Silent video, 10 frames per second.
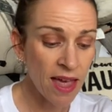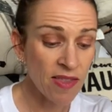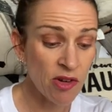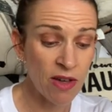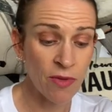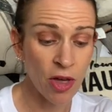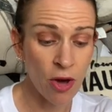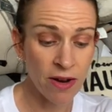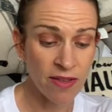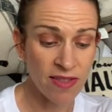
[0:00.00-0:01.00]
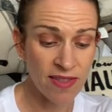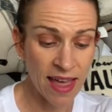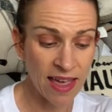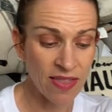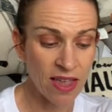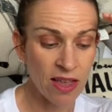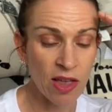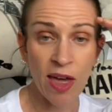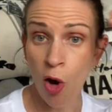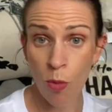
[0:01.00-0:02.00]
They're even going to say that
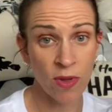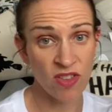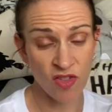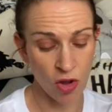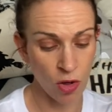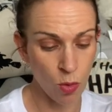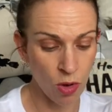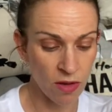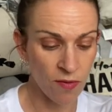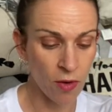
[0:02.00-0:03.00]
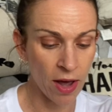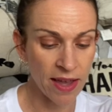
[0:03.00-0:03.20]
helmets don't qualify.